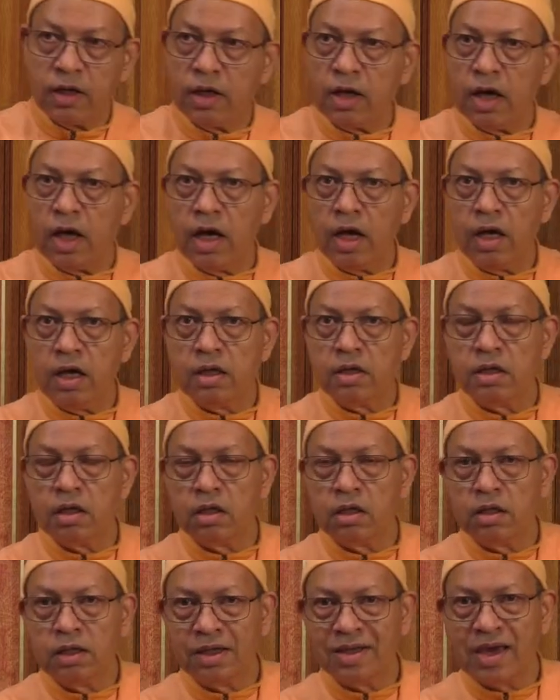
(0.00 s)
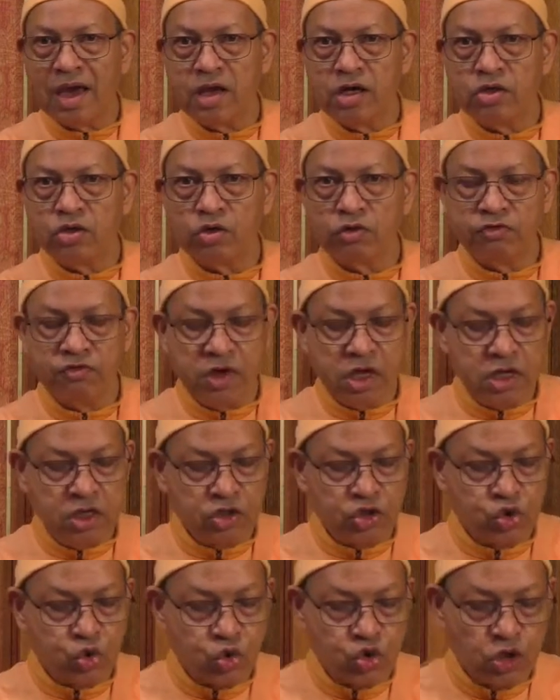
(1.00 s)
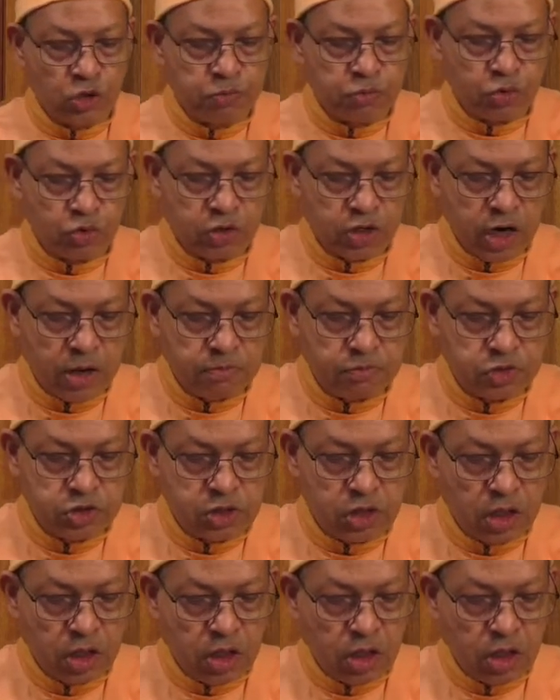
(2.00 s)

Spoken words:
and they carried out various social programs: